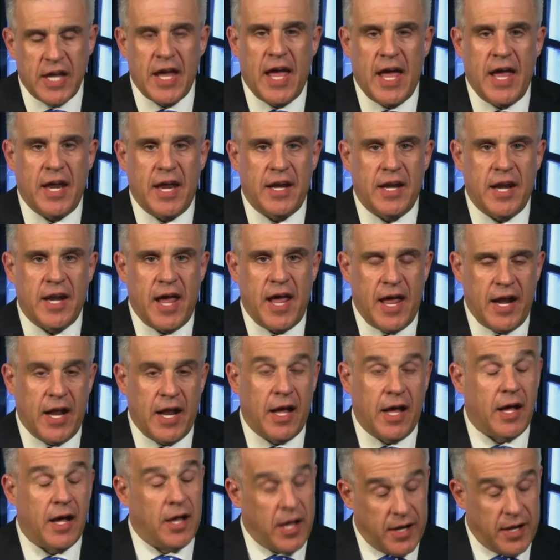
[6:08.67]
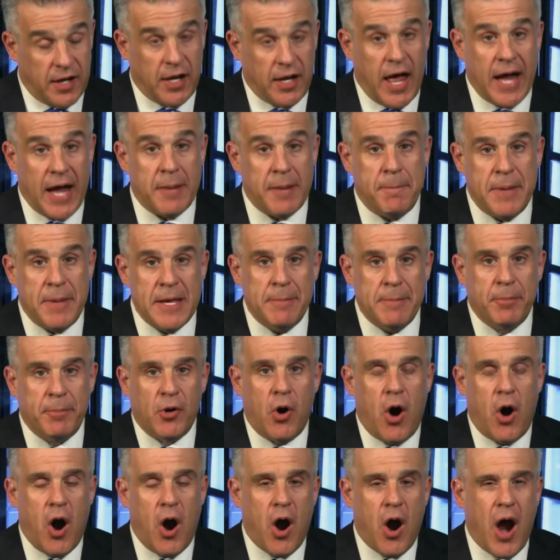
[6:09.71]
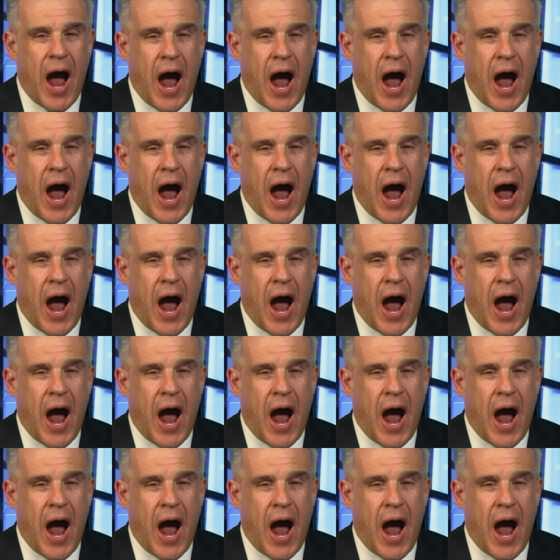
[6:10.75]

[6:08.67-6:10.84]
and a lot of people are,